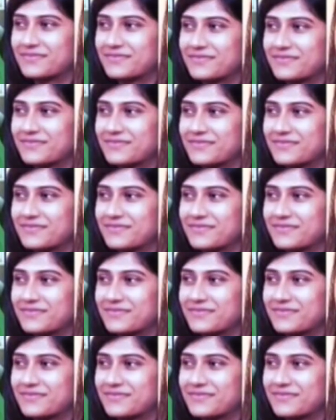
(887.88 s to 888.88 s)

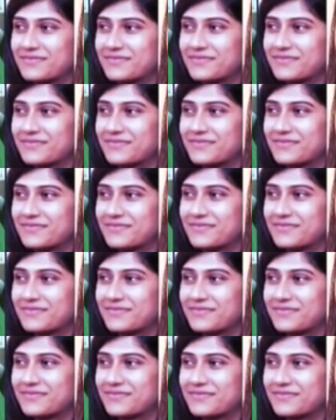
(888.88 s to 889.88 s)

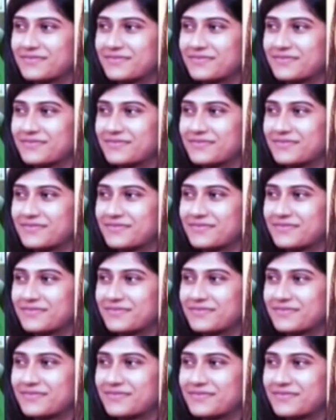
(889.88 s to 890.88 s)

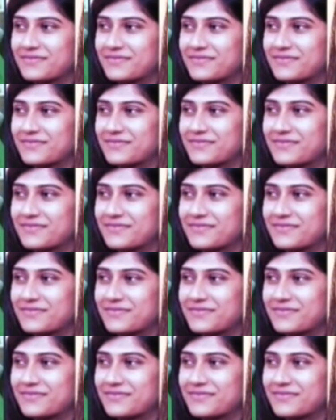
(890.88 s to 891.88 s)

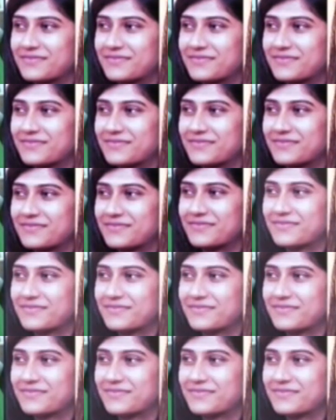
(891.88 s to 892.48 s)
(not speaking)